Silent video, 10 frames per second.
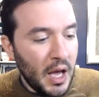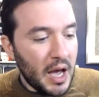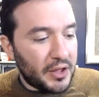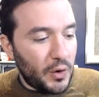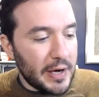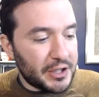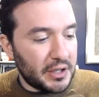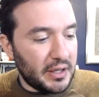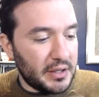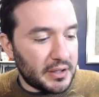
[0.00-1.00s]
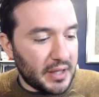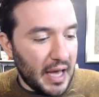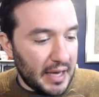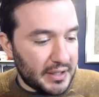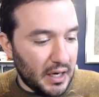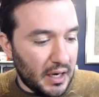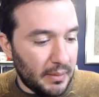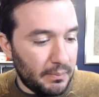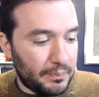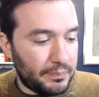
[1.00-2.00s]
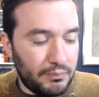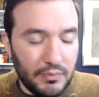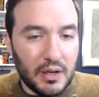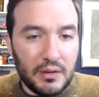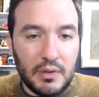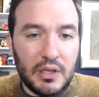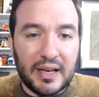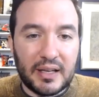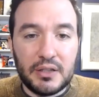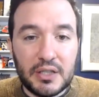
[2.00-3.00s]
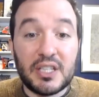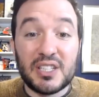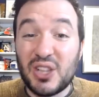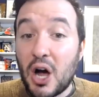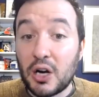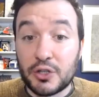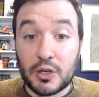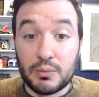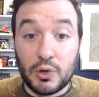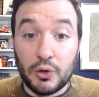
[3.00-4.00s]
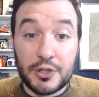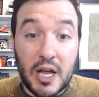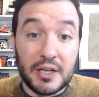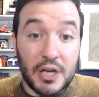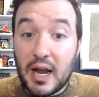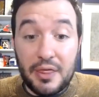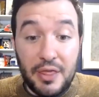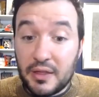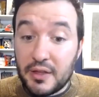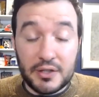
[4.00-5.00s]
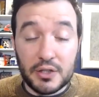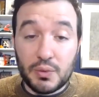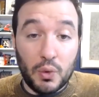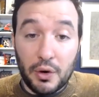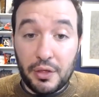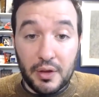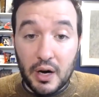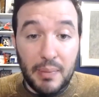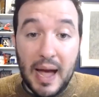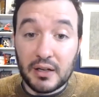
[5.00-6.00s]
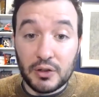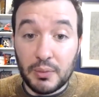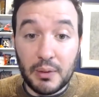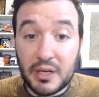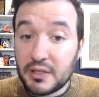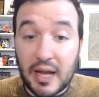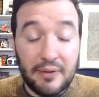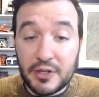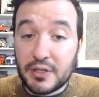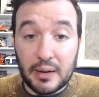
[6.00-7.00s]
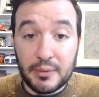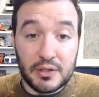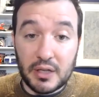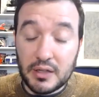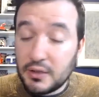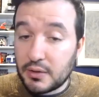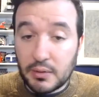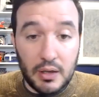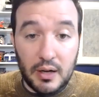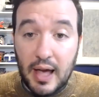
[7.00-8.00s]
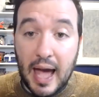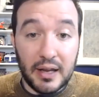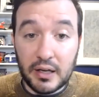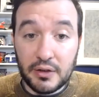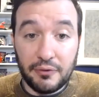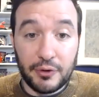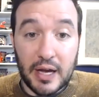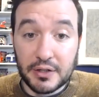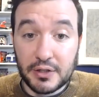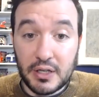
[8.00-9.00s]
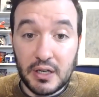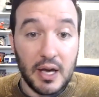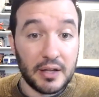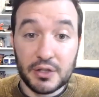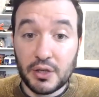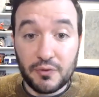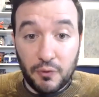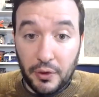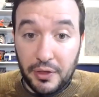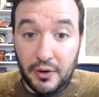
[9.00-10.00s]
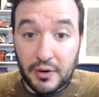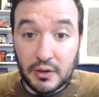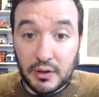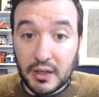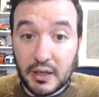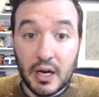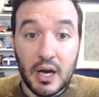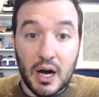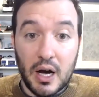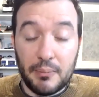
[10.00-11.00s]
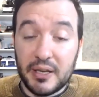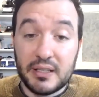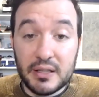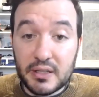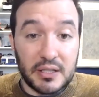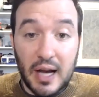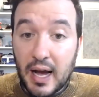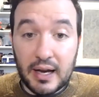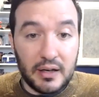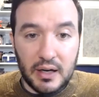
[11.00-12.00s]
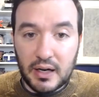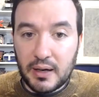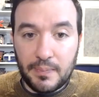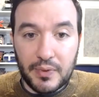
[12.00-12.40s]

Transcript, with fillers: the question is that um, uh, like does his long term role change? And I think this is worth unpacking a little bit because Anfernee Simons is heading into free agency. This is his fourth year in the league. Um, he didn't sign a uh,